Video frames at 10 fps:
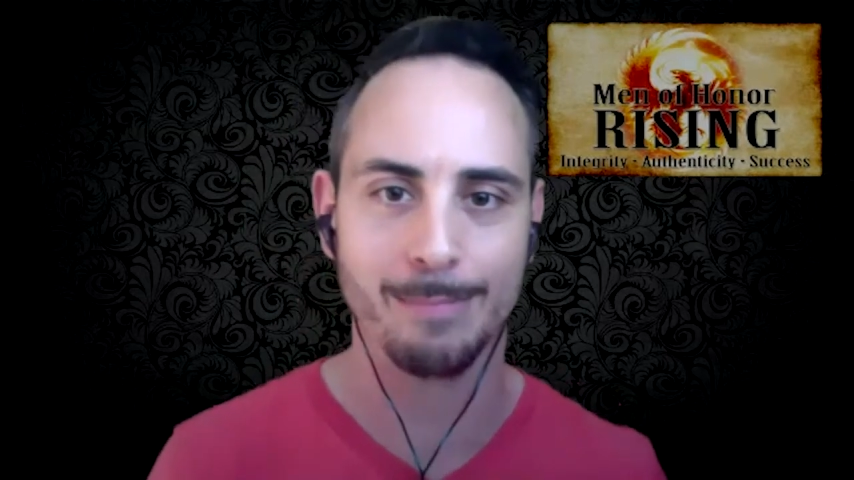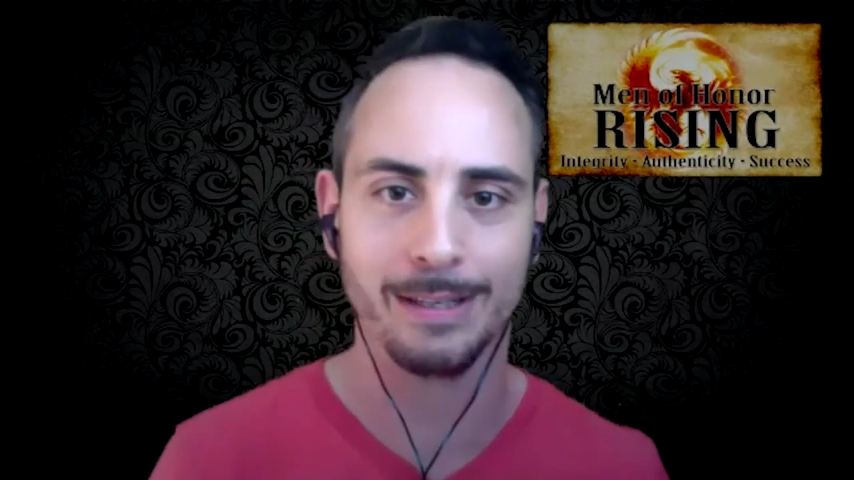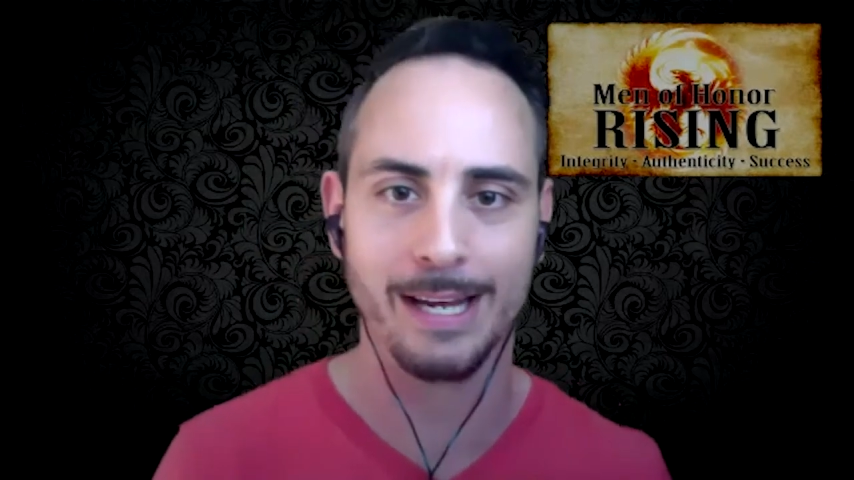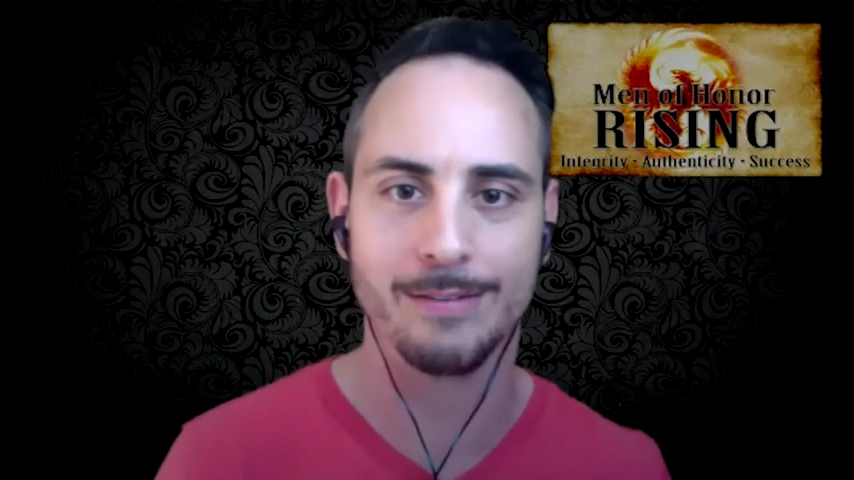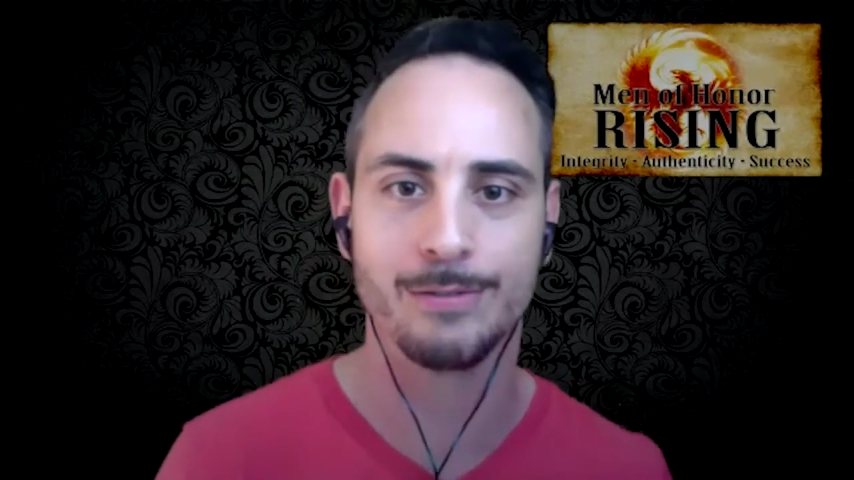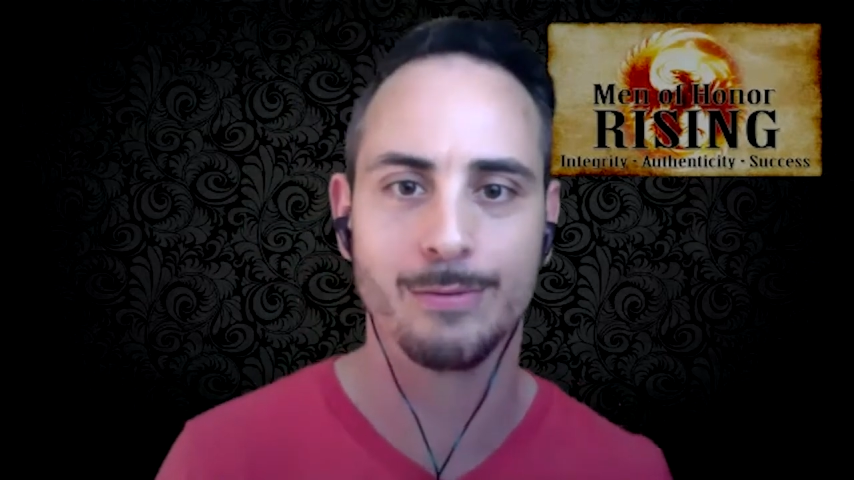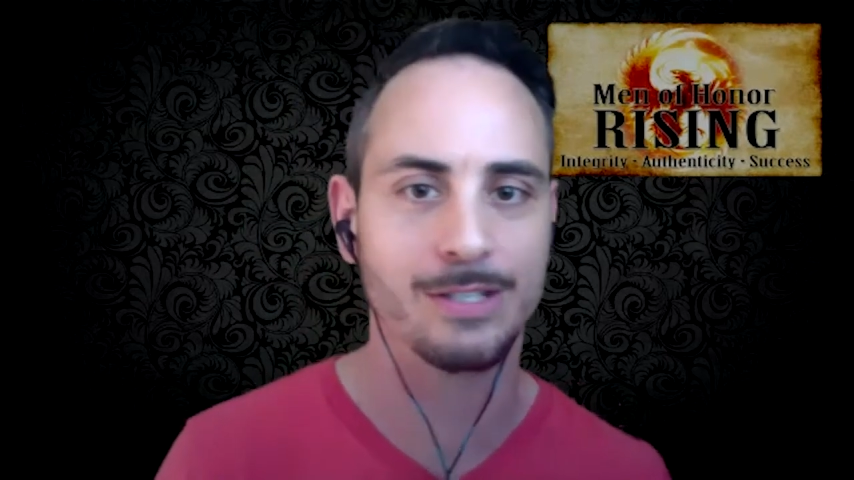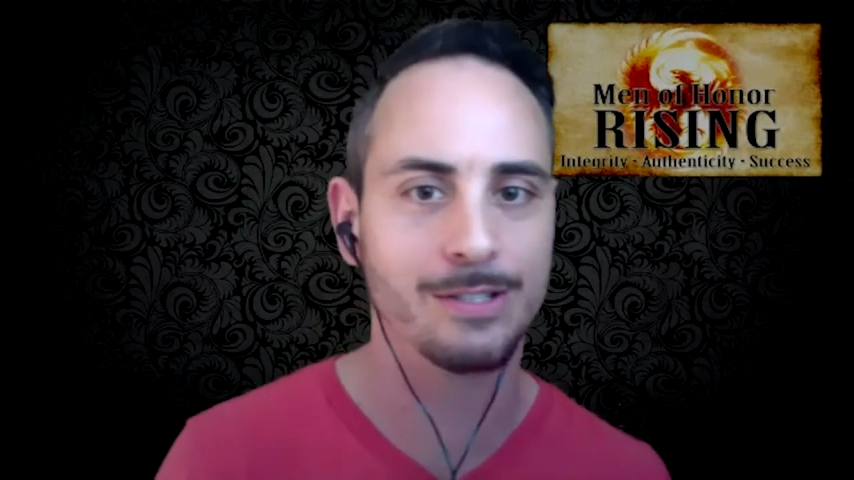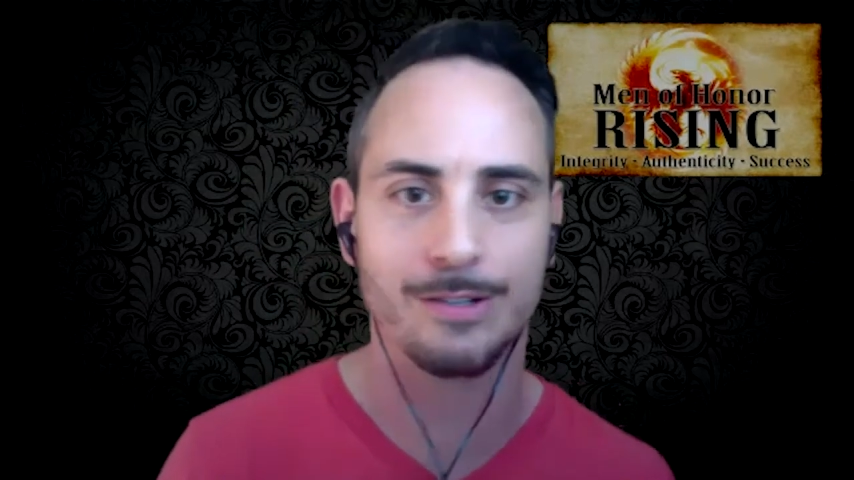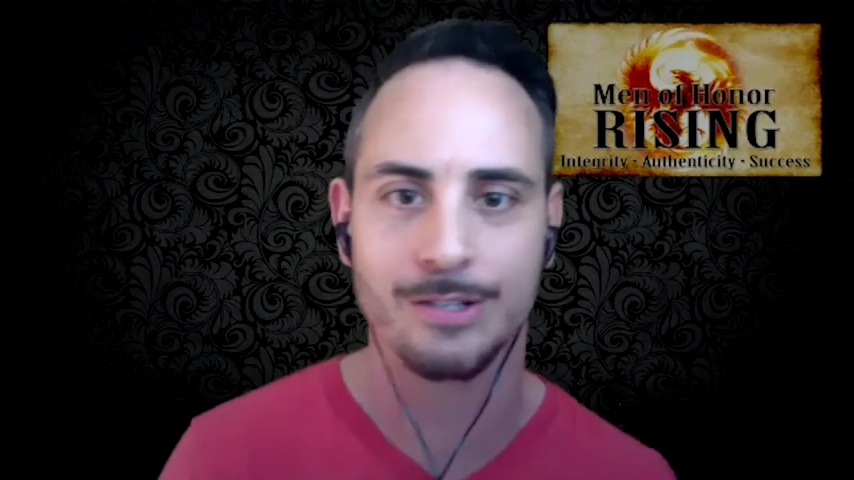beliefs with
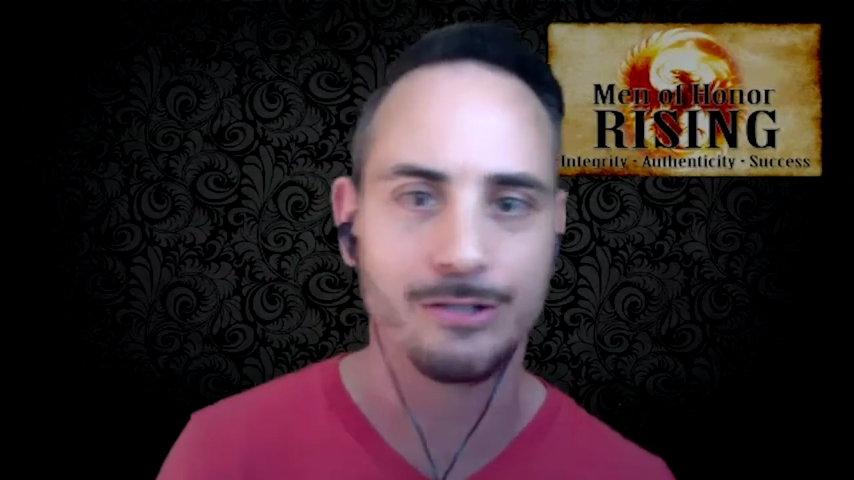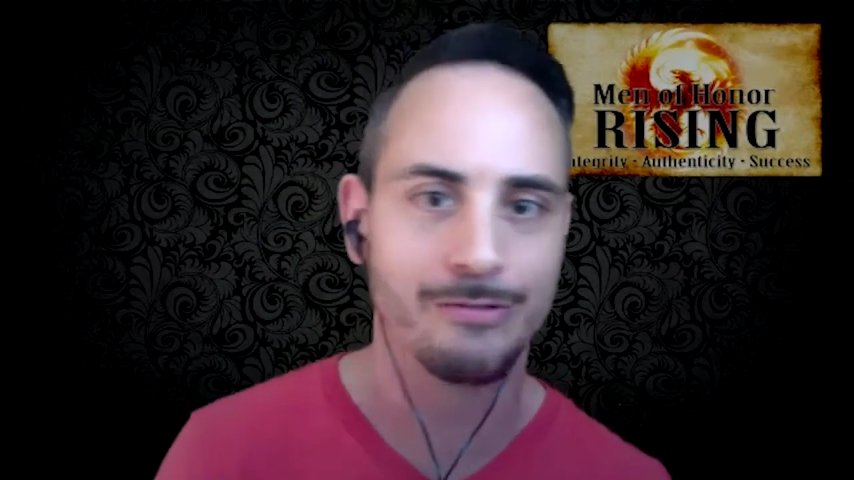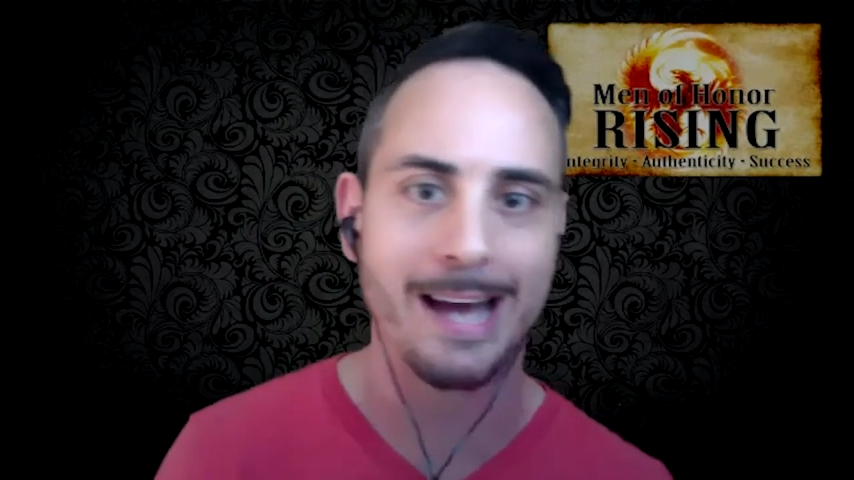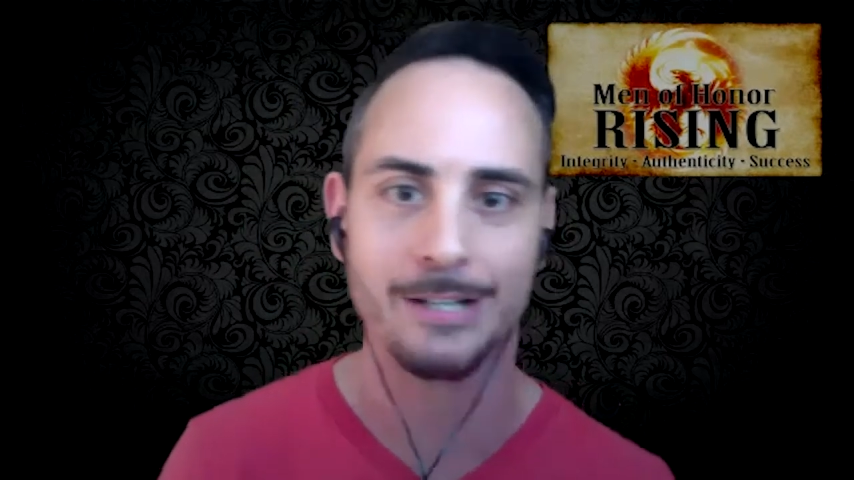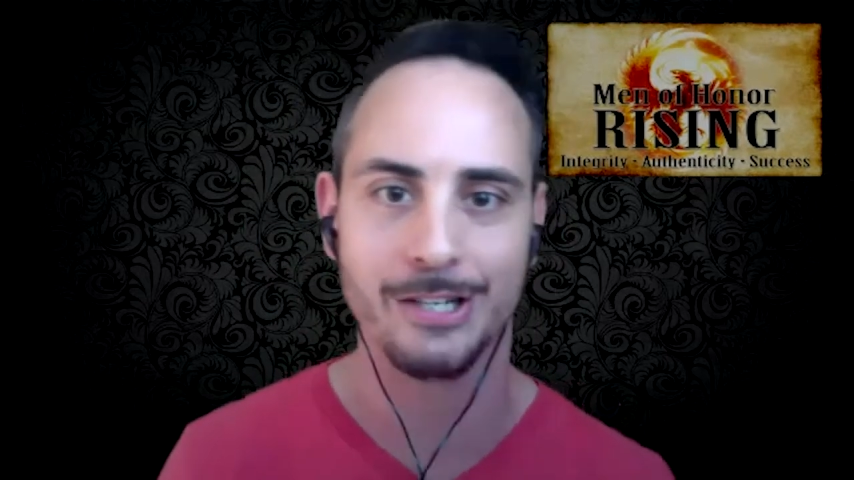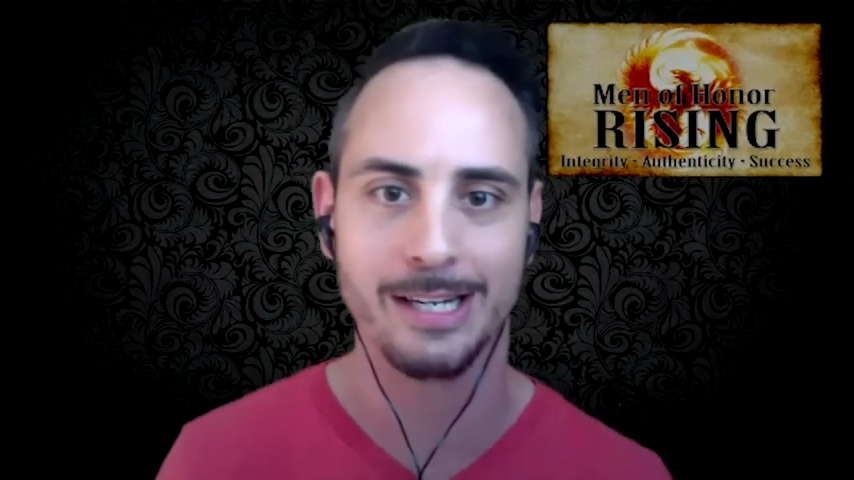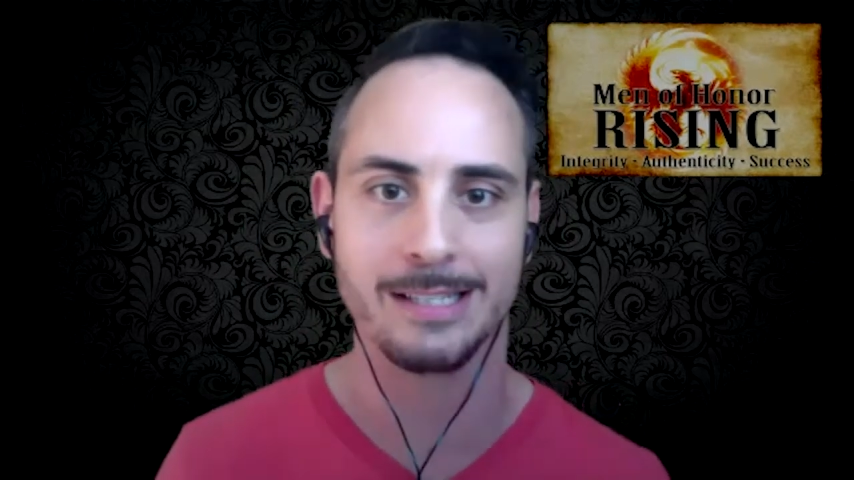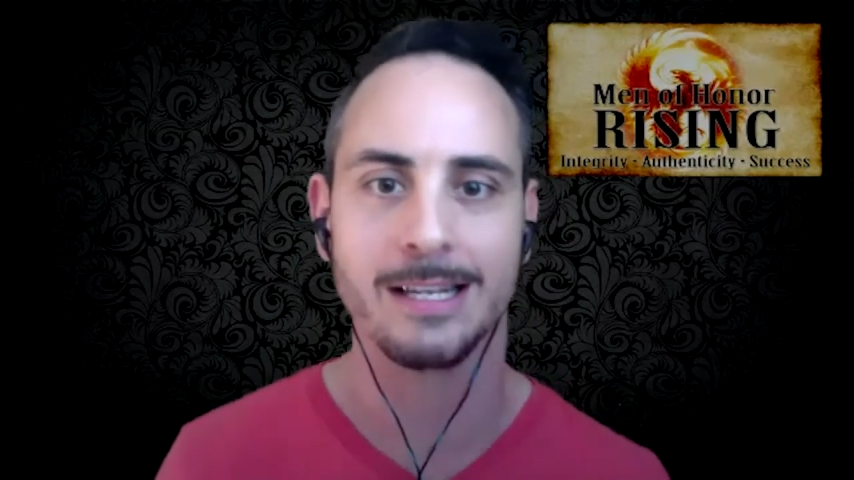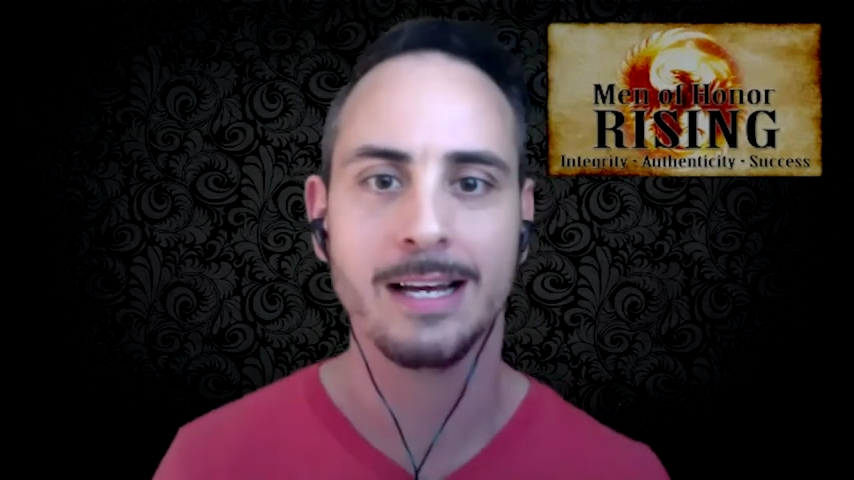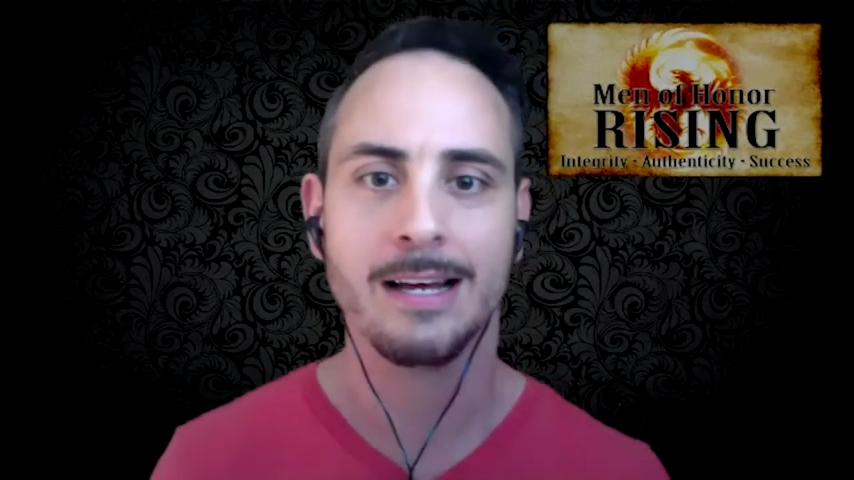certain
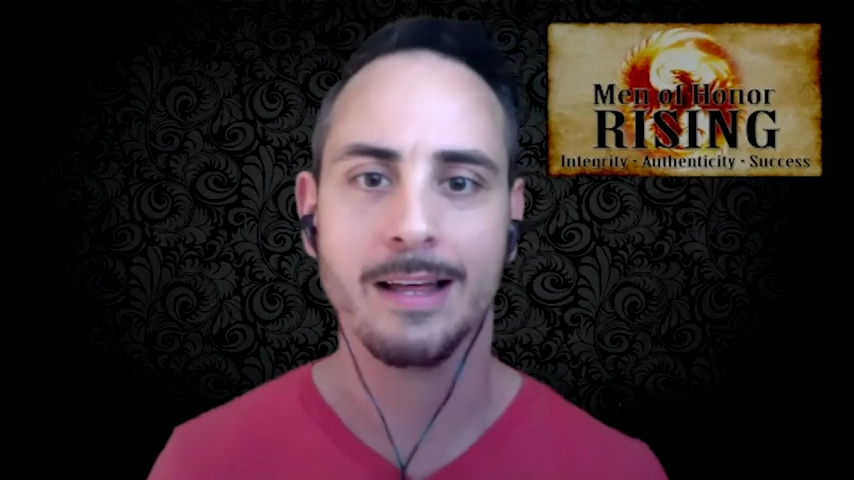strategies